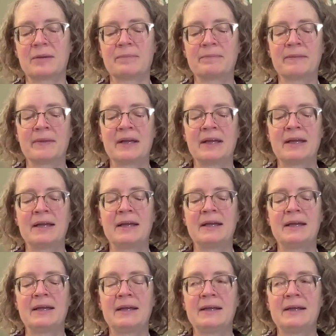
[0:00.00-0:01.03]
them,
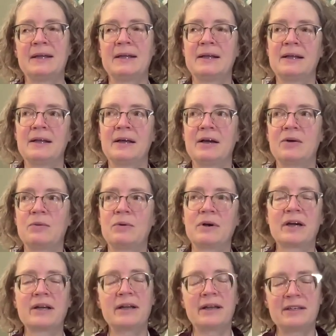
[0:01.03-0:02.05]

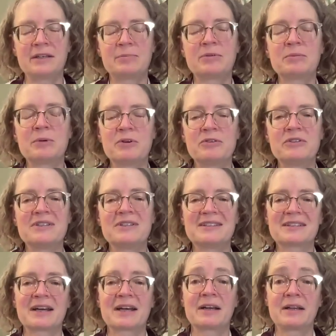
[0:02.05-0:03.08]
what I'd like to propose is
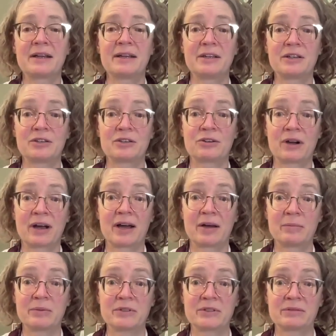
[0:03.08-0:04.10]
it's kind of like
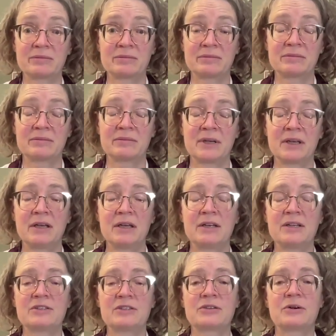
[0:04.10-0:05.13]
crabs.
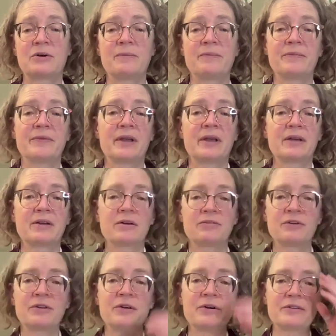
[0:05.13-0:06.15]
So,
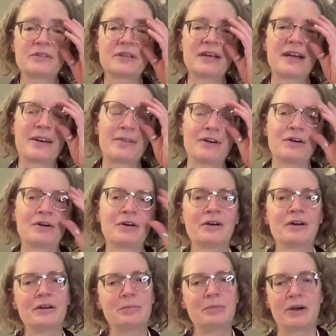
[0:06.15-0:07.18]
for those that haven't
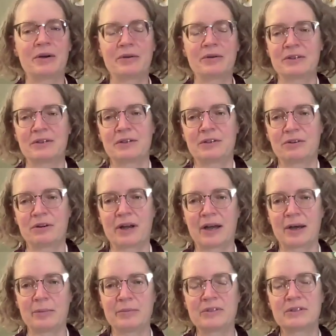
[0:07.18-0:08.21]
heard about
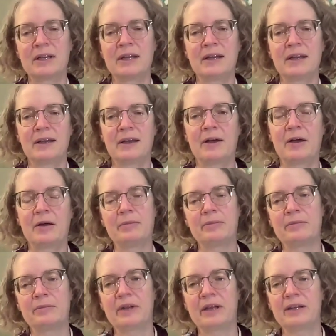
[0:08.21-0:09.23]
crabs,
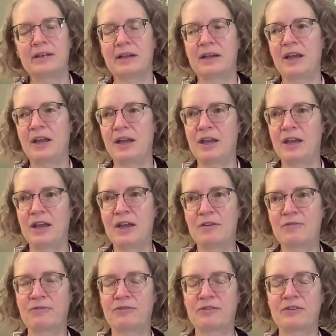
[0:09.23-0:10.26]
like
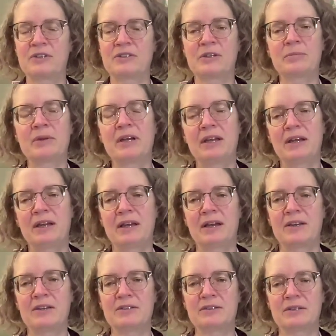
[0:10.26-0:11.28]
if somebody
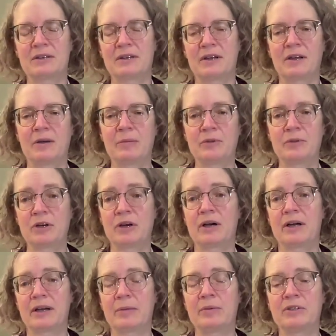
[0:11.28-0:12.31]
has
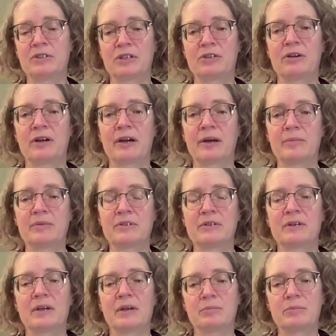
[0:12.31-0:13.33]
caught a bunch of crabs
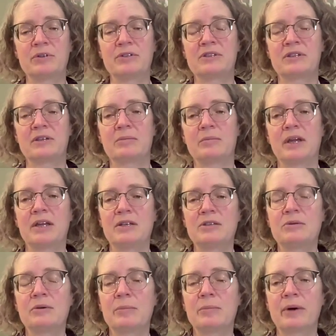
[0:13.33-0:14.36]
and puts them
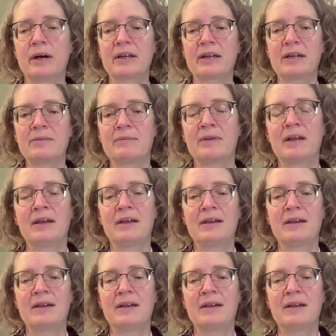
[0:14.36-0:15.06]
into a bucket,